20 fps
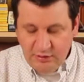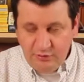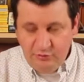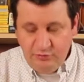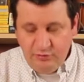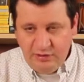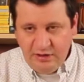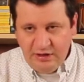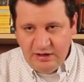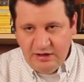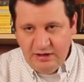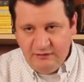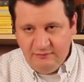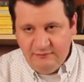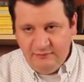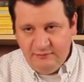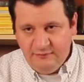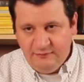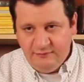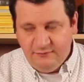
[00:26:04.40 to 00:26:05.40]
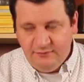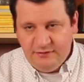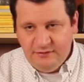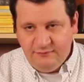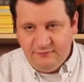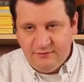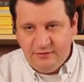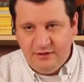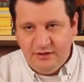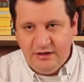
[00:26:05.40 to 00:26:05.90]
you can have
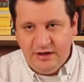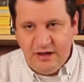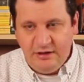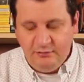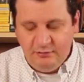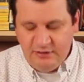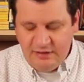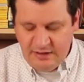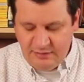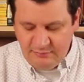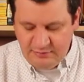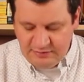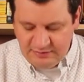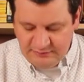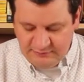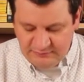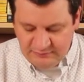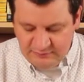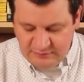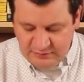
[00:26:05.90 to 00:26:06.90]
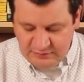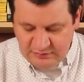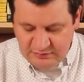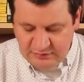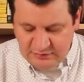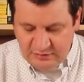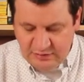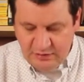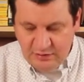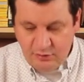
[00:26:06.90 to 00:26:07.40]
different nano cameras,
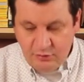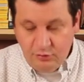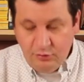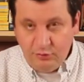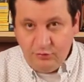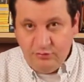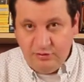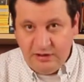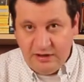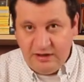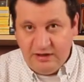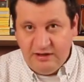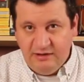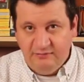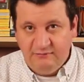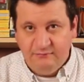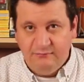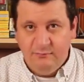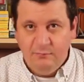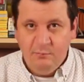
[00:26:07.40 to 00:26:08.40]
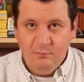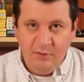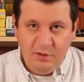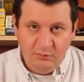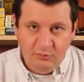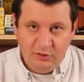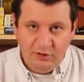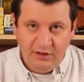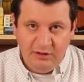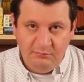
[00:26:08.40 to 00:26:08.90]
or you can have
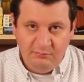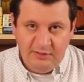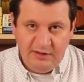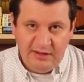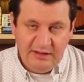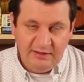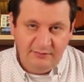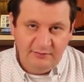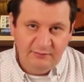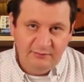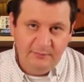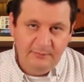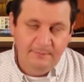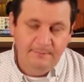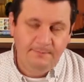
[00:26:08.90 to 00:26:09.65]
memory implants.